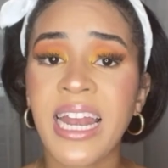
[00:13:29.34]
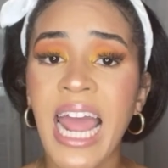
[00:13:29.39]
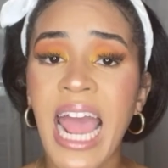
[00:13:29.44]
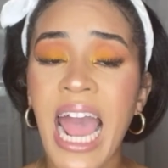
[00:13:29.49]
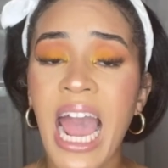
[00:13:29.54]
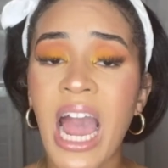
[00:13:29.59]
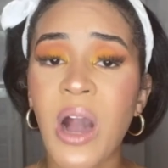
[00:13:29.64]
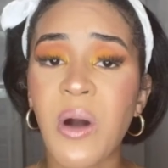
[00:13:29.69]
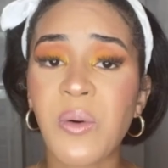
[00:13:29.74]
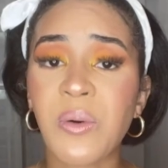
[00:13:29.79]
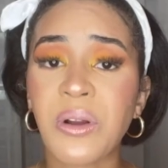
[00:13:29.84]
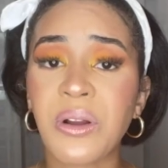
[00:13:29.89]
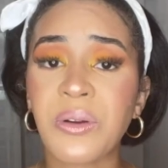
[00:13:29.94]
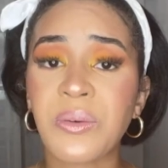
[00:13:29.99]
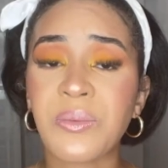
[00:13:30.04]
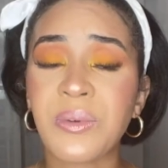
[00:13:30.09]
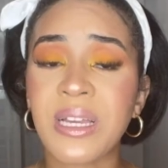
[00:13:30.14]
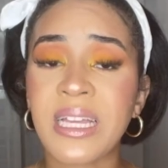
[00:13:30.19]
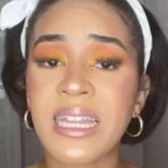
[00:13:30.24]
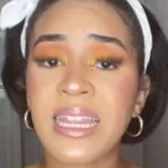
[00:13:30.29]
our
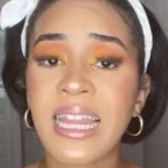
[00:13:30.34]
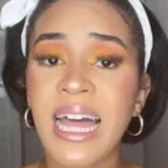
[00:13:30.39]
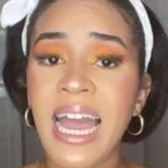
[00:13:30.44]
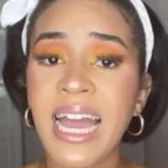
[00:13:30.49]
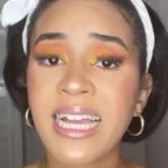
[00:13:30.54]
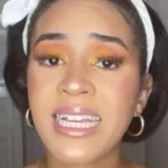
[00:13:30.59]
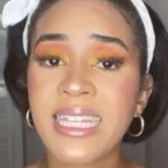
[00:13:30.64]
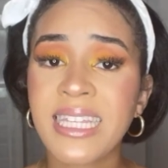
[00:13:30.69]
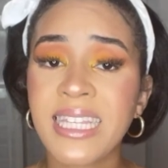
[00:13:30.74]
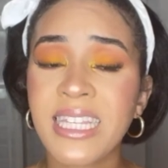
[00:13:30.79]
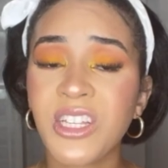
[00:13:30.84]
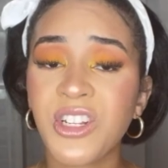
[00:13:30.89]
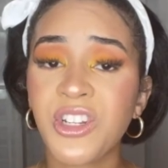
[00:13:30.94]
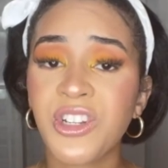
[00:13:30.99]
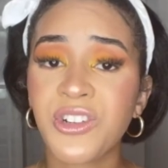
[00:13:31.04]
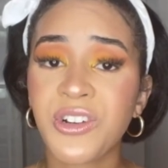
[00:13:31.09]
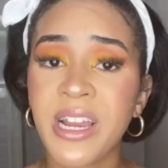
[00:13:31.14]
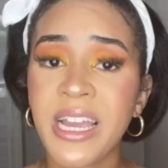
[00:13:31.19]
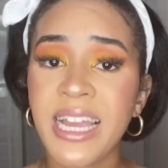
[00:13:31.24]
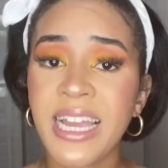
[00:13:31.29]
relaxed
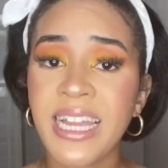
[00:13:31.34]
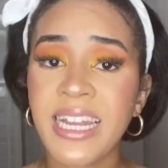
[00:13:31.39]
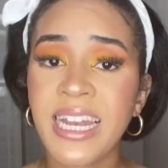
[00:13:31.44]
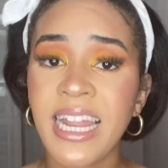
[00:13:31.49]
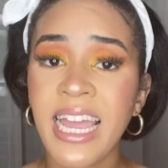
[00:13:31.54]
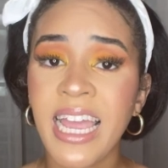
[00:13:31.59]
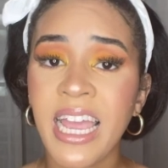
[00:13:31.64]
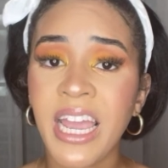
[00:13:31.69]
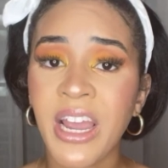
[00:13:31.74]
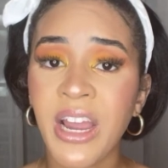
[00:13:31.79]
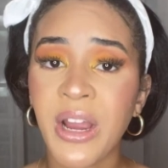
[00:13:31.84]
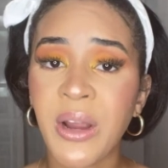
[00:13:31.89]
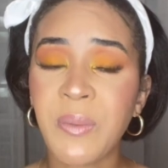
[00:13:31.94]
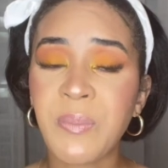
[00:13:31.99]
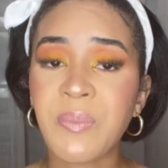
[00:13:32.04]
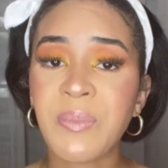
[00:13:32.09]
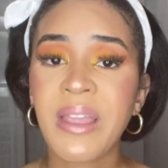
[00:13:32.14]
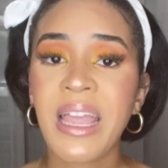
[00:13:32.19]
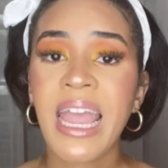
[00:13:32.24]
straightened hair.